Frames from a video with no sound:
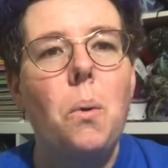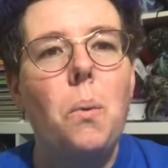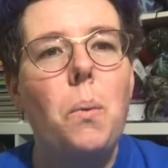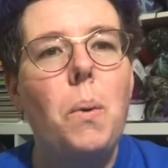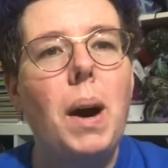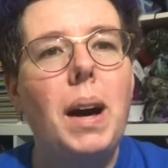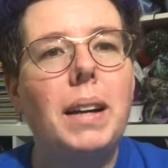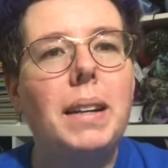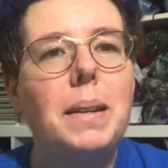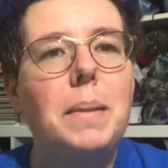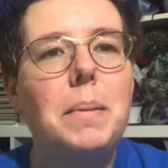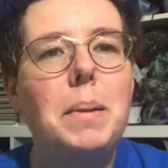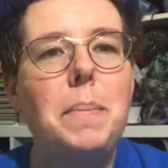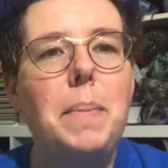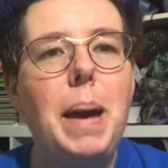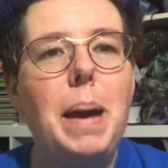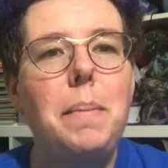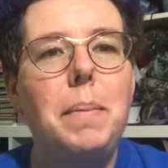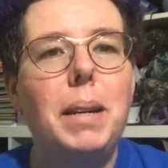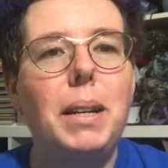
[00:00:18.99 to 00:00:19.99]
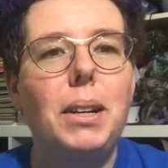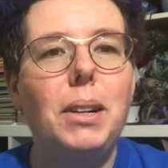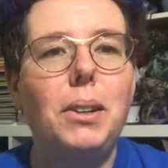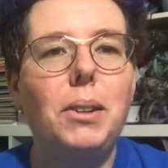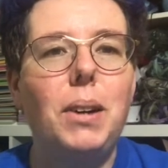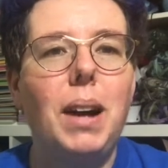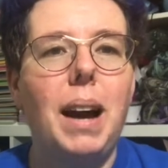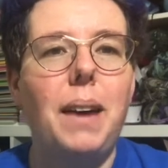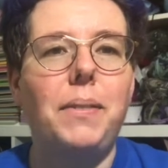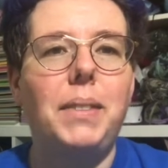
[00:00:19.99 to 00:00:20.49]
Welcome to Baby Girl
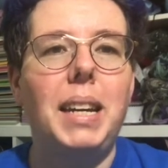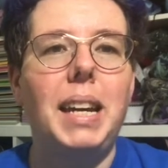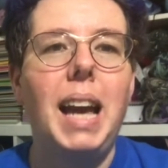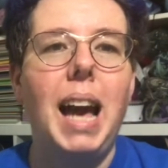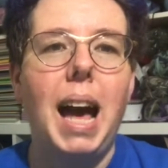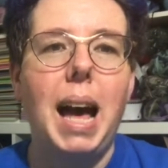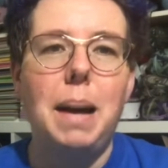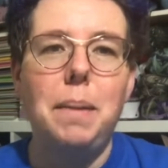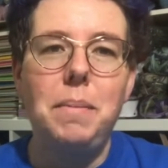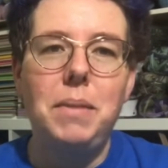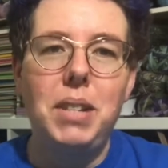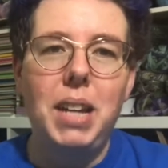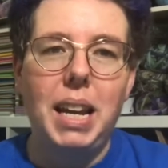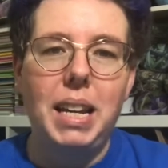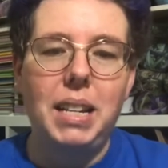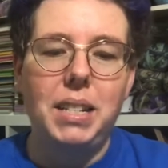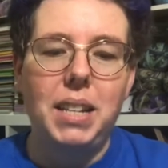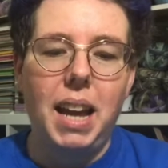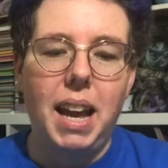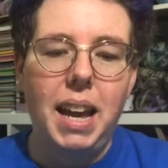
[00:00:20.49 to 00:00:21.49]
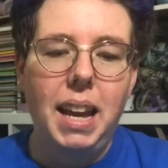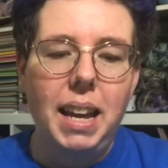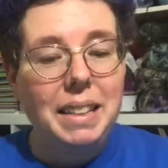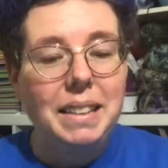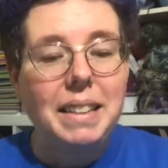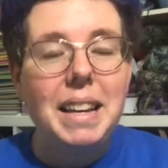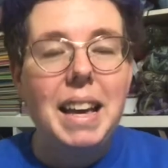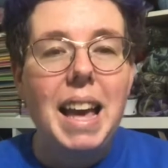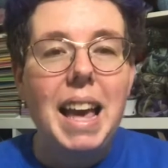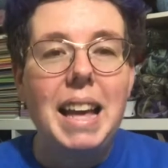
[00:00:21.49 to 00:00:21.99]
Crafting. I'm JJ
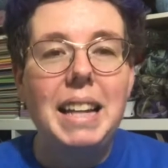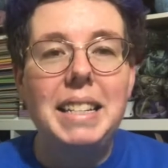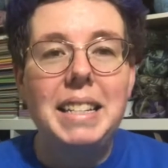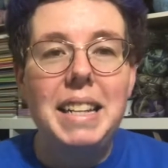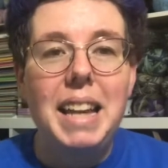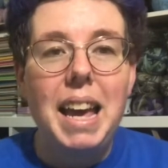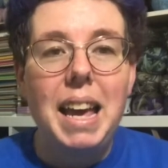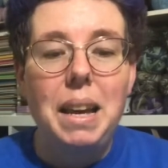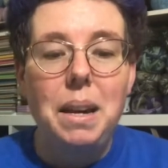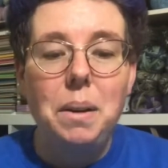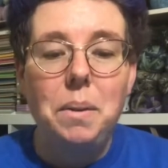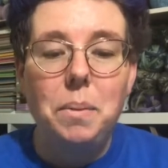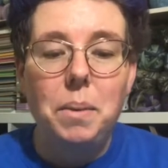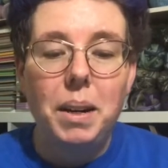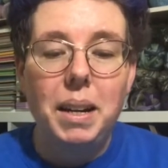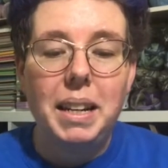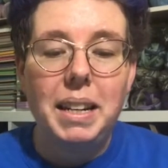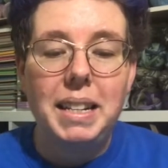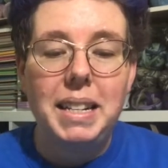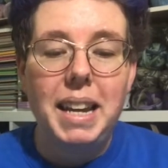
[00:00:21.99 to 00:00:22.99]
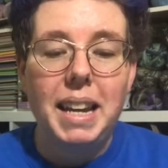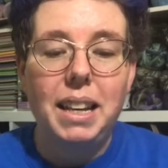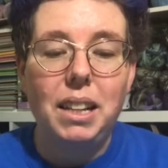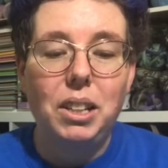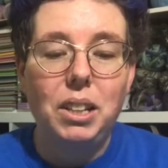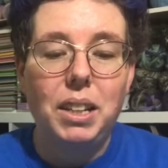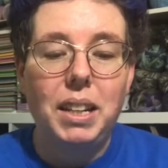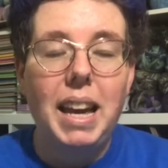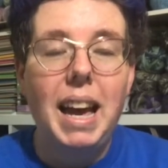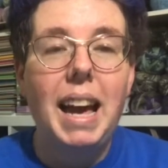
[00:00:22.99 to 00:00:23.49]
and today we're going to take a
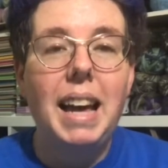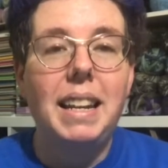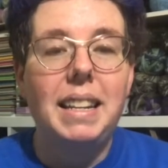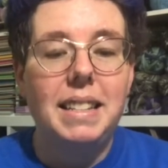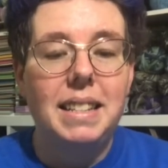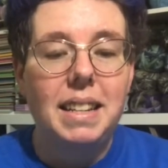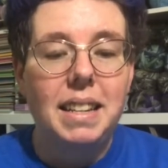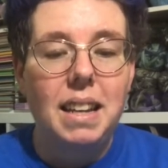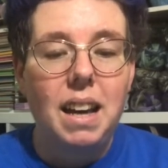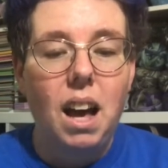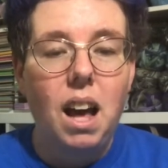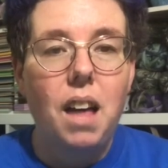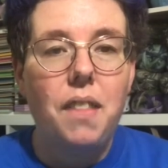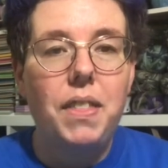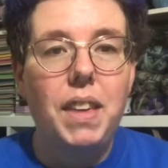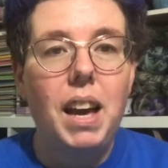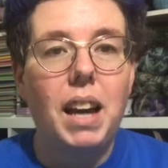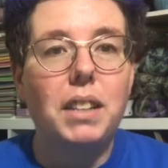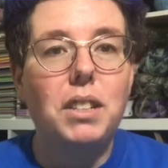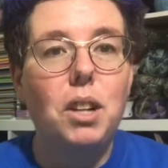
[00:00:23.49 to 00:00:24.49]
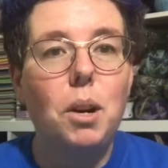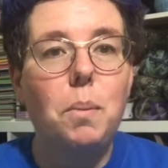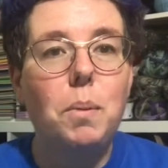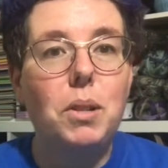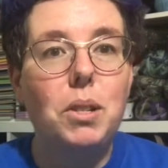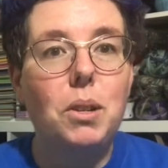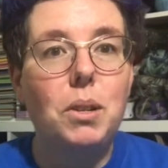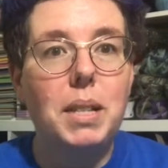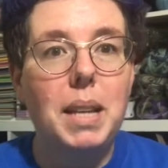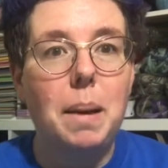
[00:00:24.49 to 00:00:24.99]
look at the October
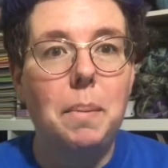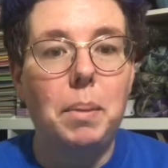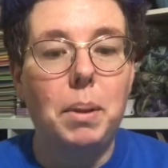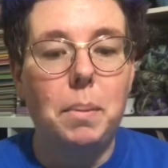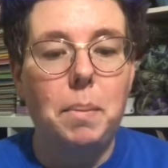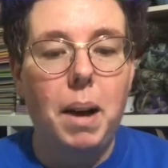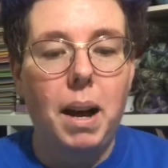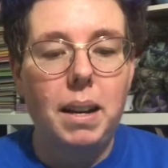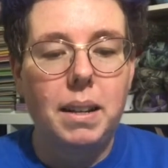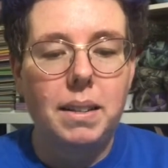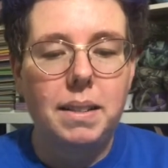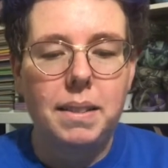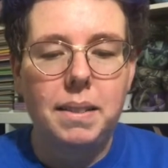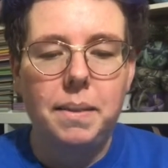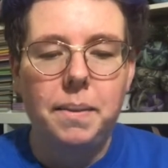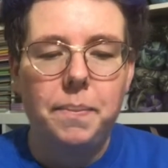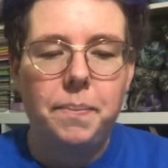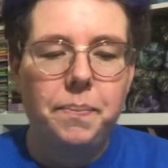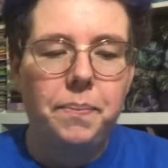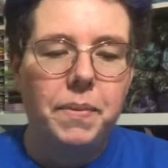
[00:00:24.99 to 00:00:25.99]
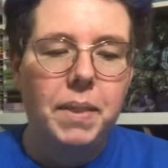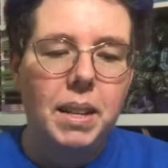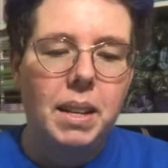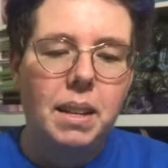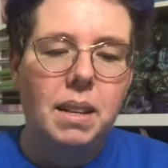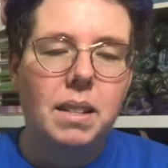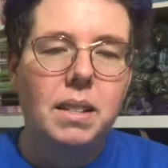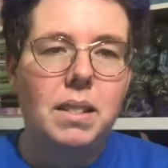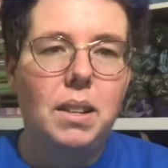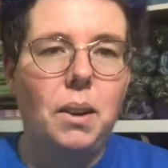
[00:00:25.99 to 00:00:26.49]
sew Sampler box.
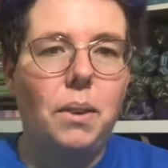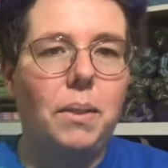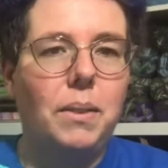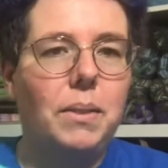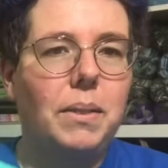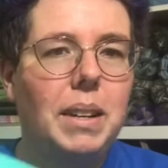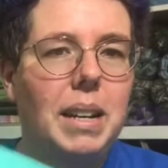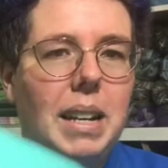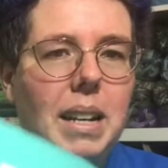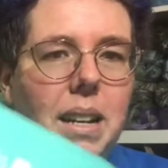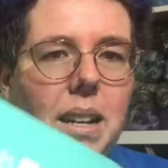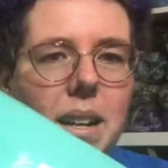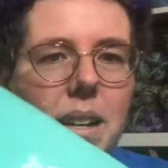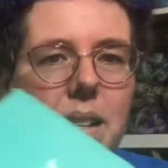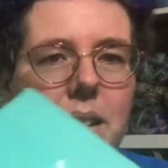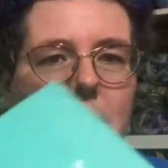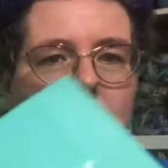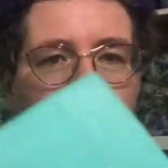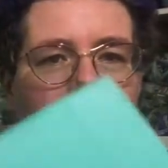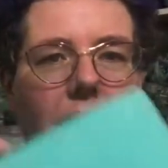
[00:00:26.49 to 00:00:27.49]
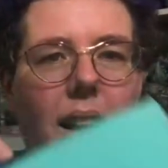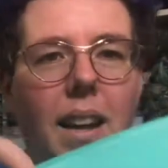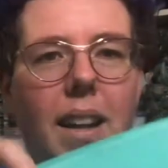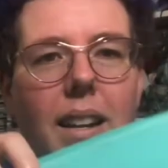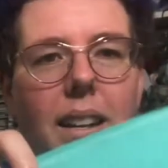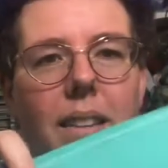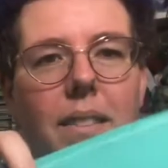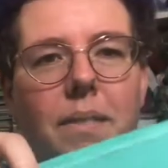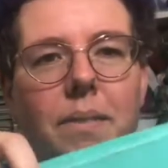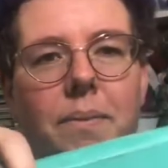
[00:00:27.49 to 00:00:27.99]
So I just got
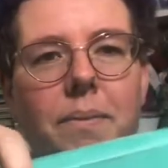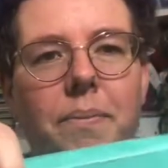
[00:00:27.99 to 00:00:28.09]
it.